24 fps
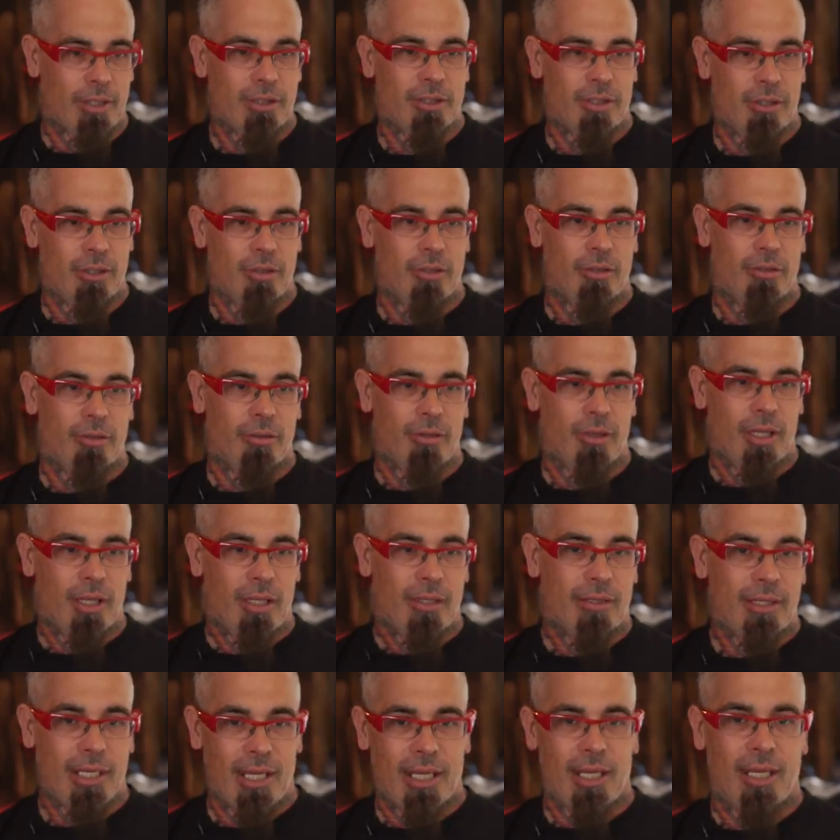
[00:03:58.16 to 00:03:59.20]
rescue you.
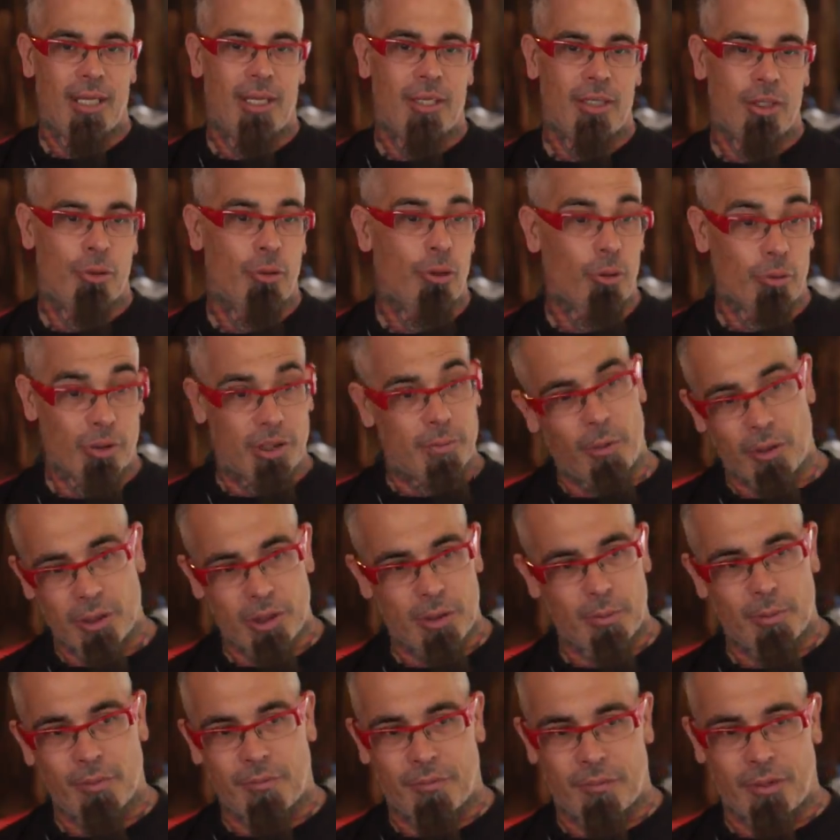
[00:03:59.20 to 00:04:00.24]
They're, you're all
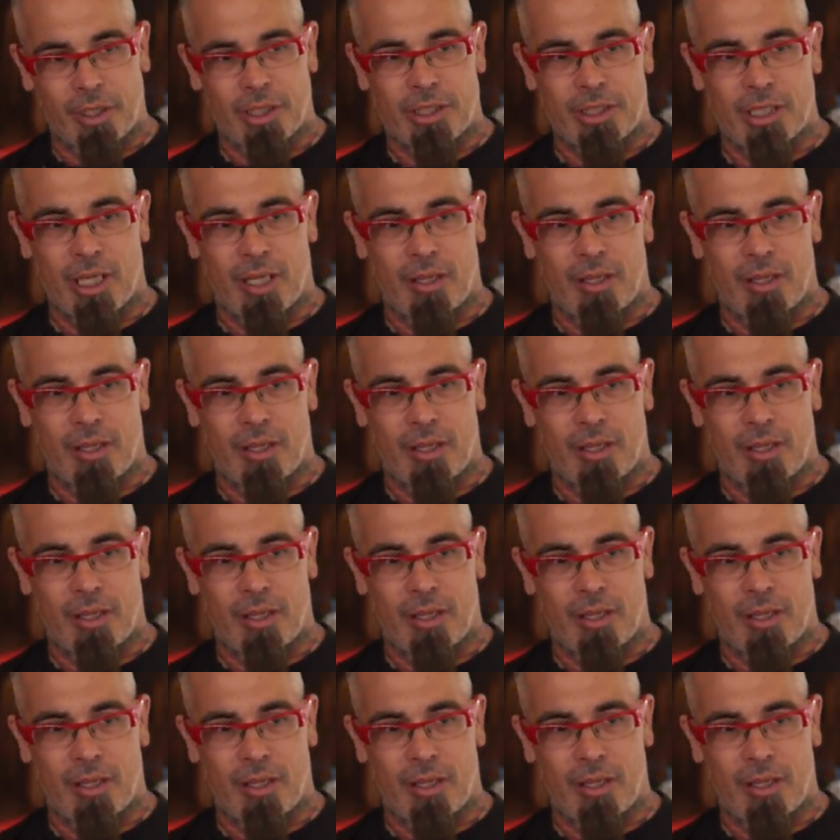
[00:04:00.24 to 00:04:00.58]
responsible for each